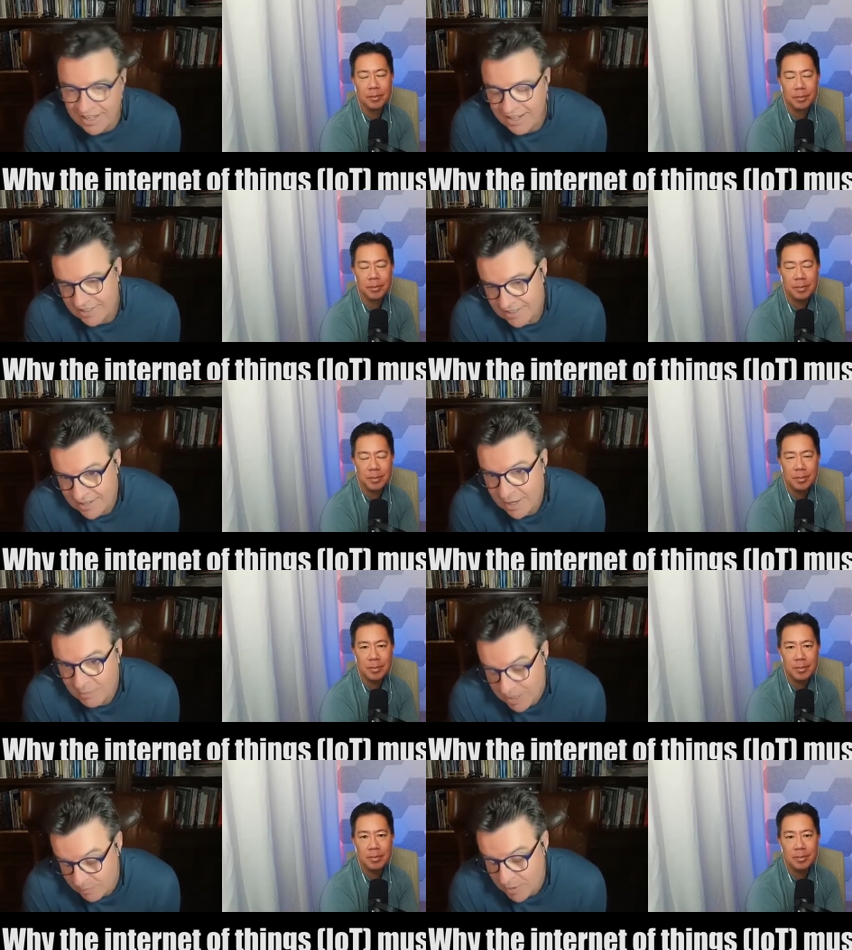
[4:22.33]
Speaker 1: Had I had the
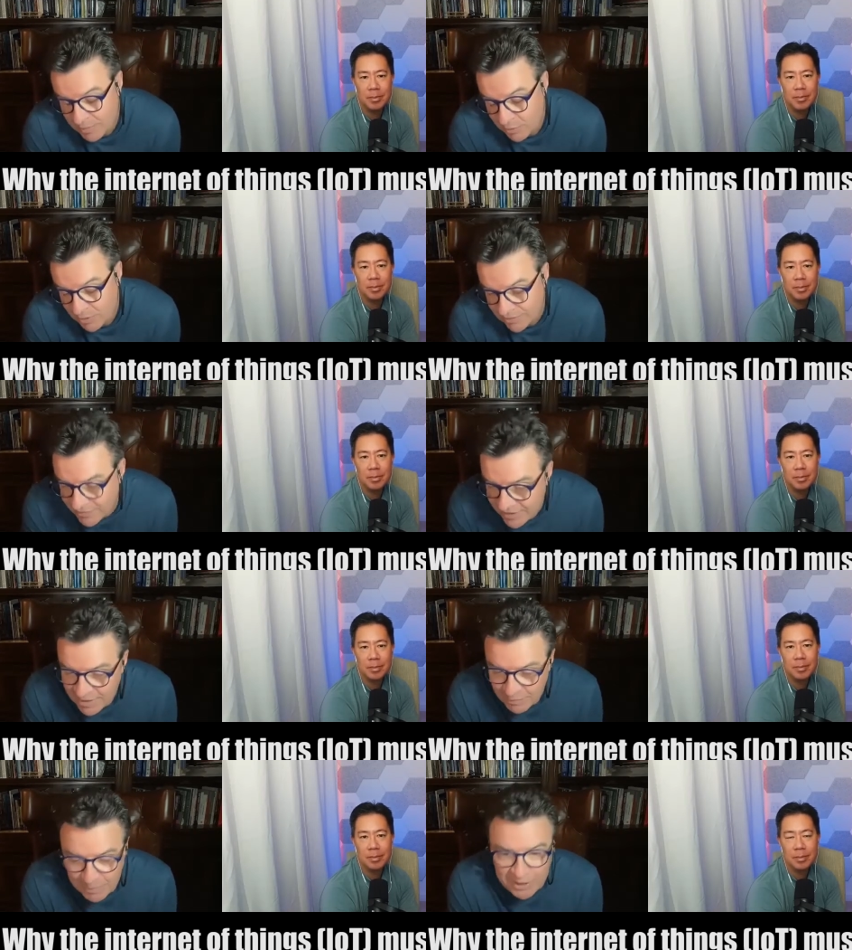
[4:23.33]
time, I probably would have
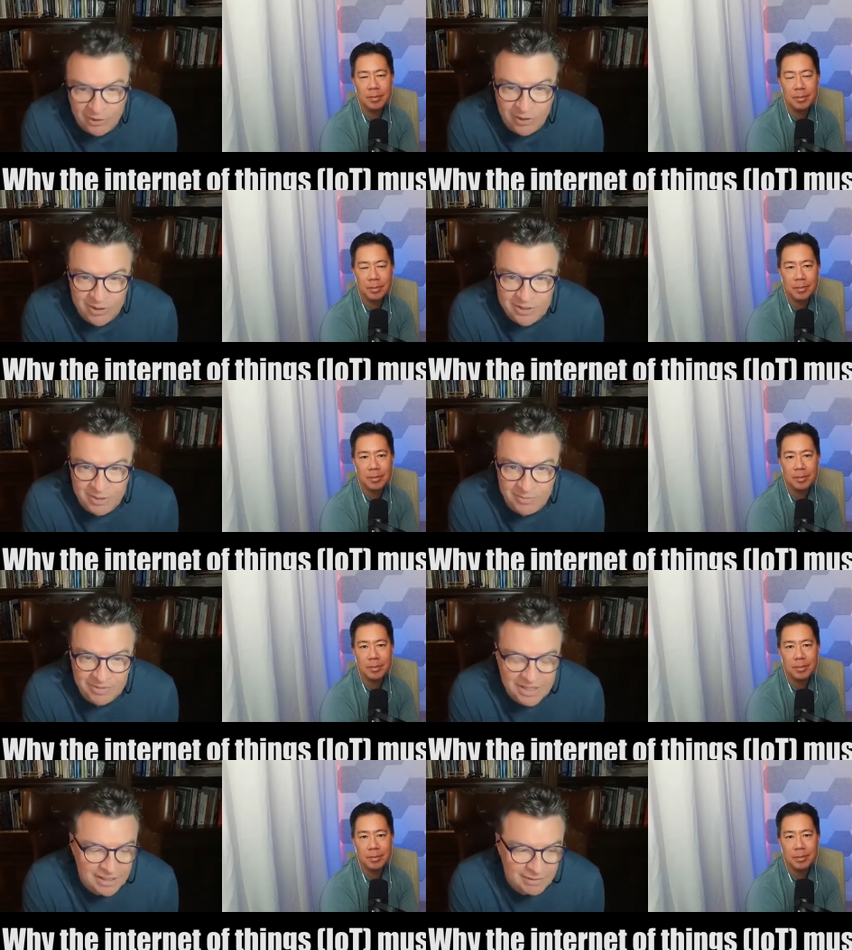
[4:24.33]
maybe learned
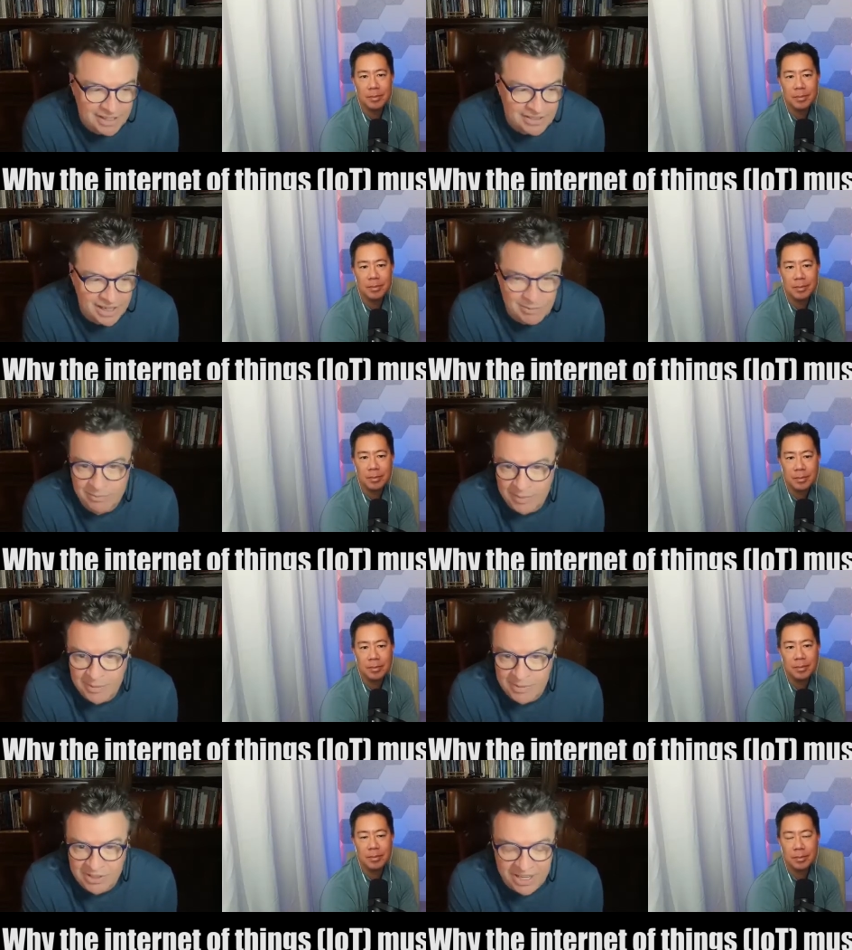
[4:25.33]
some things that I've
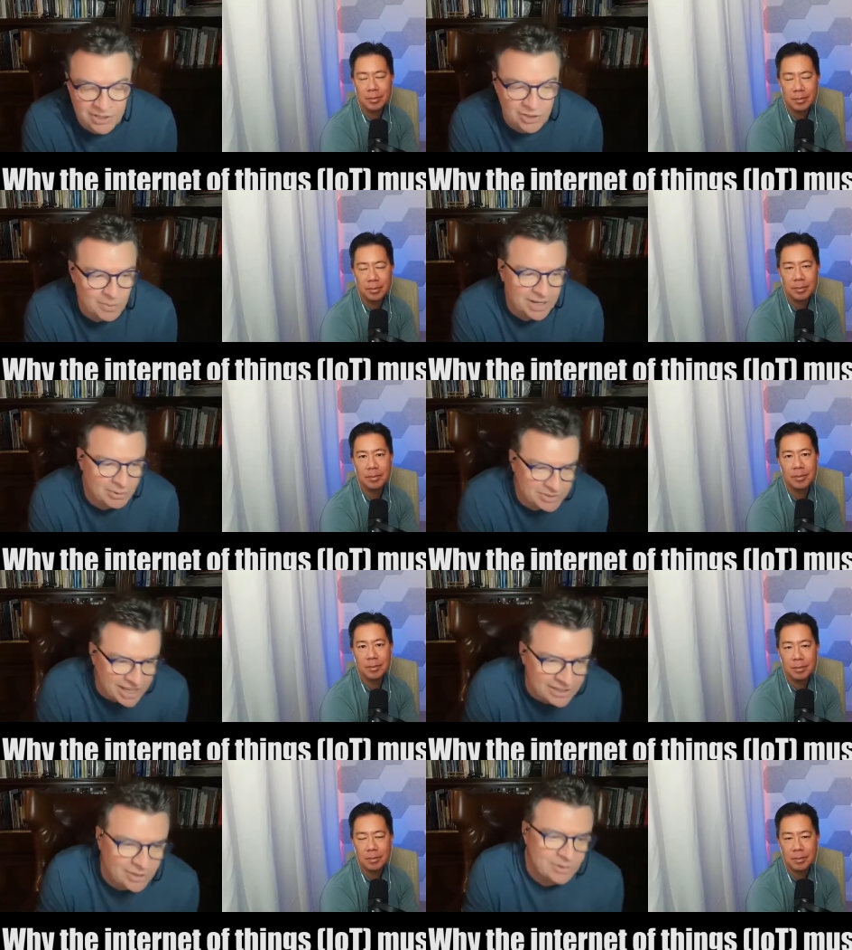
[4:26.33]
made mistakes on. But I will
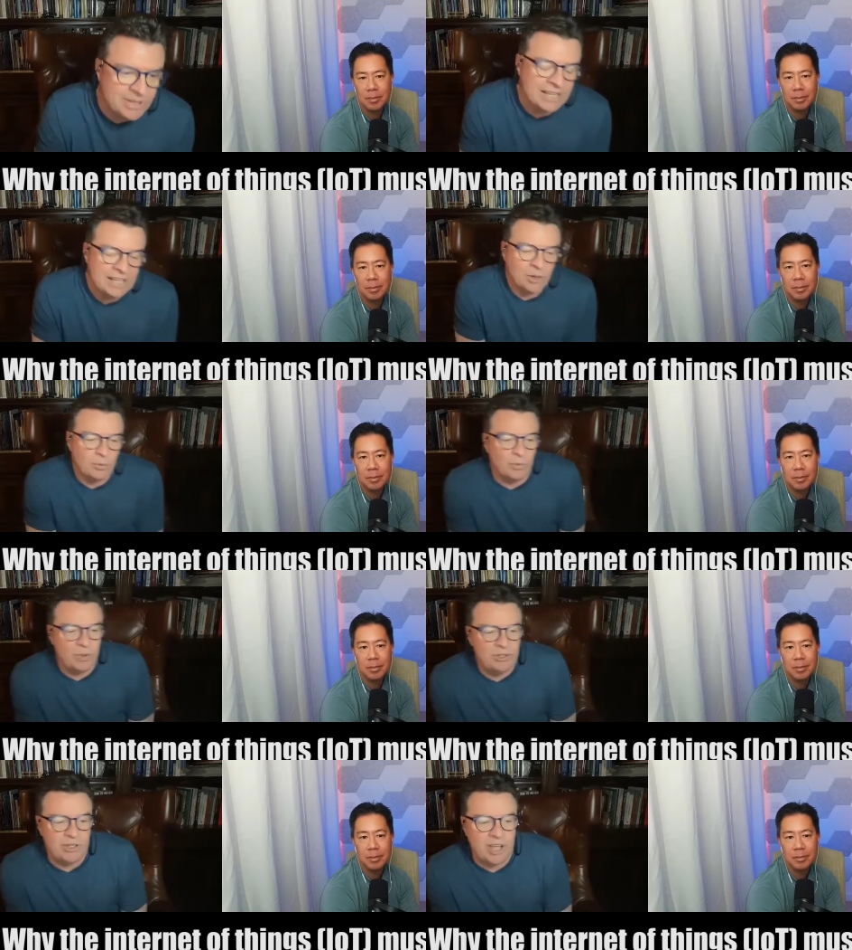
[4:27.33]
tell you,
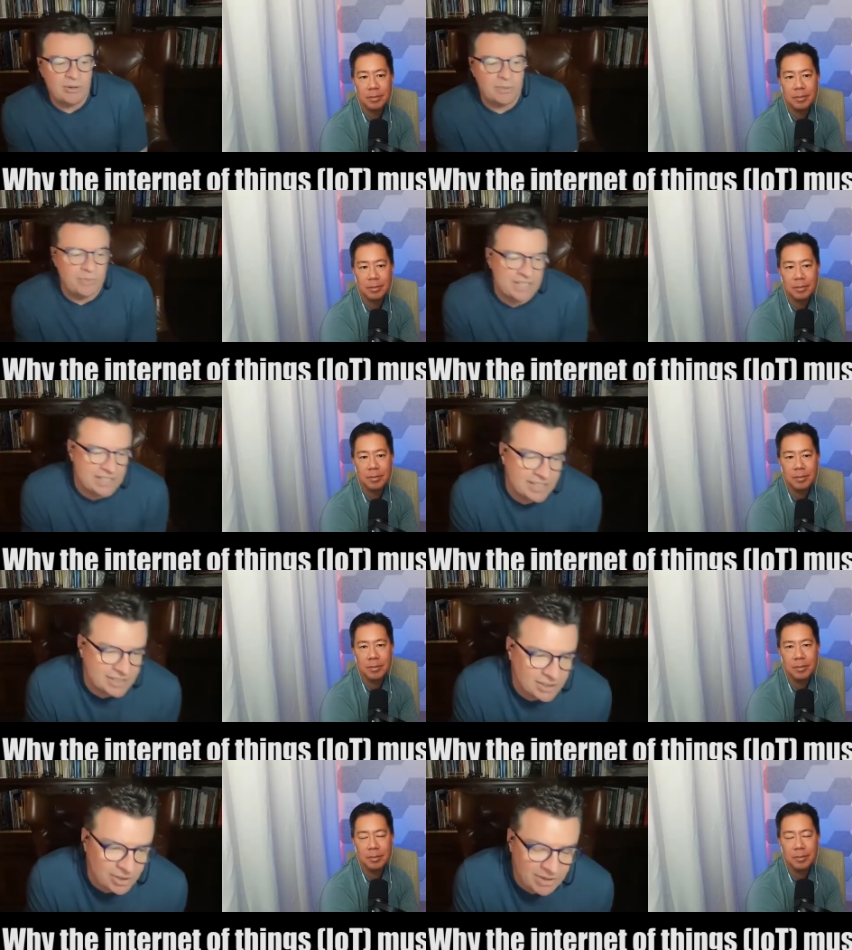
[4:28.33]
when you go into
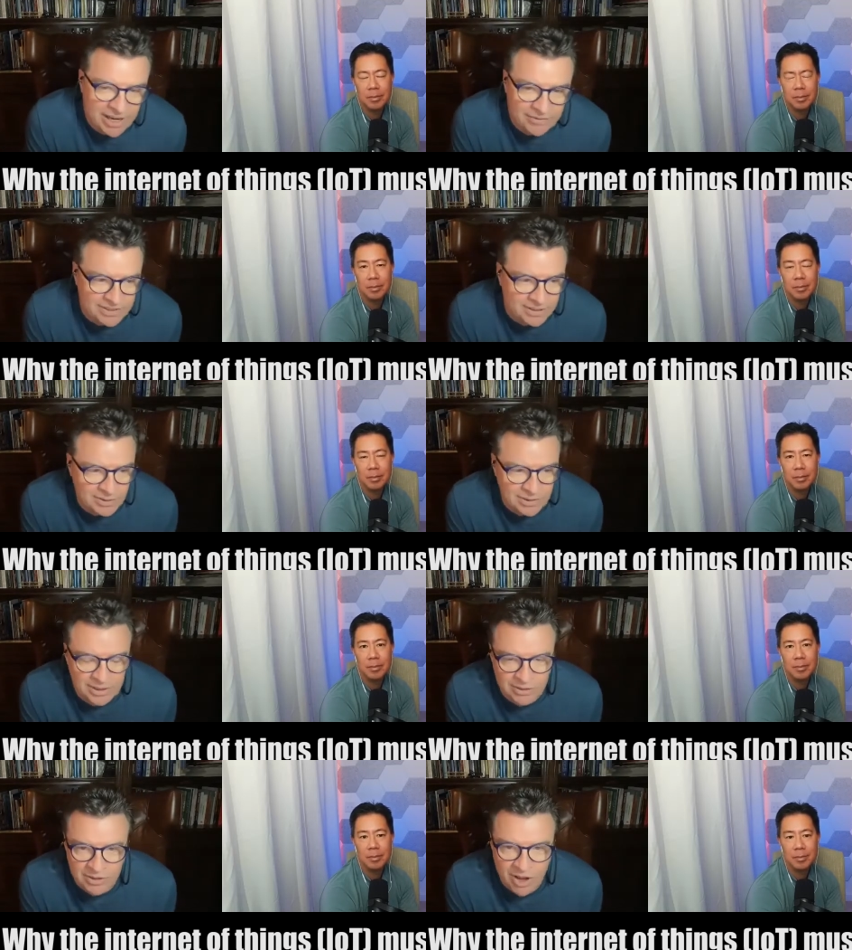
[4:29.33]
business, you have to
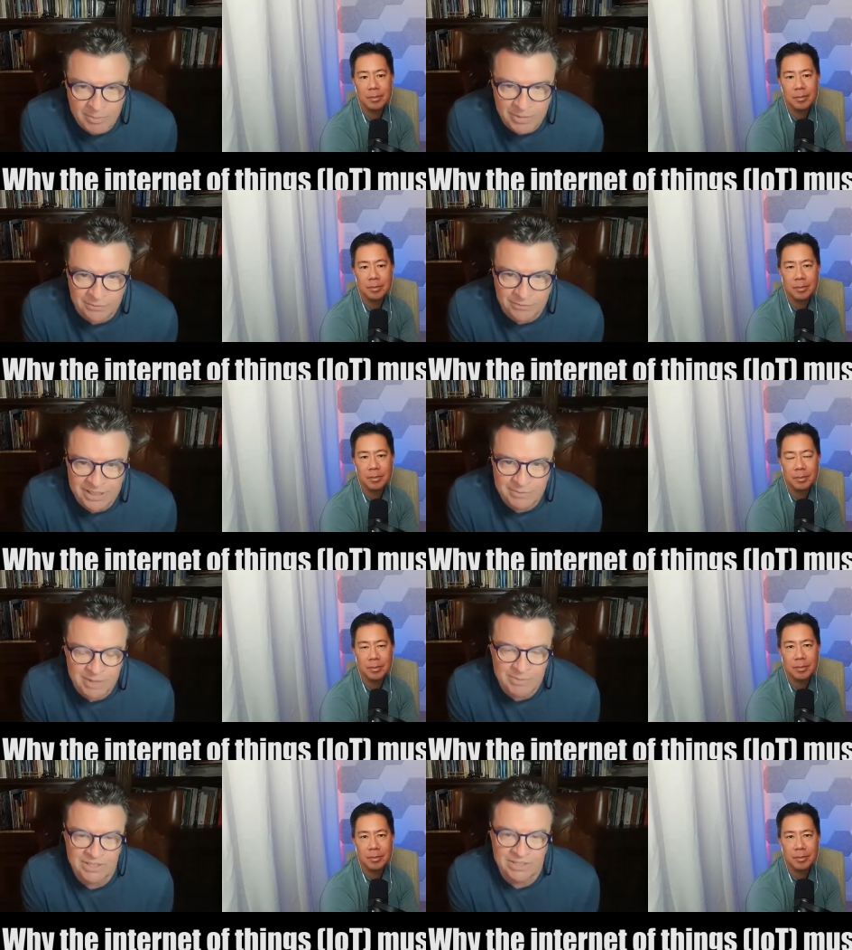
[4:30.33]
not be afraid to make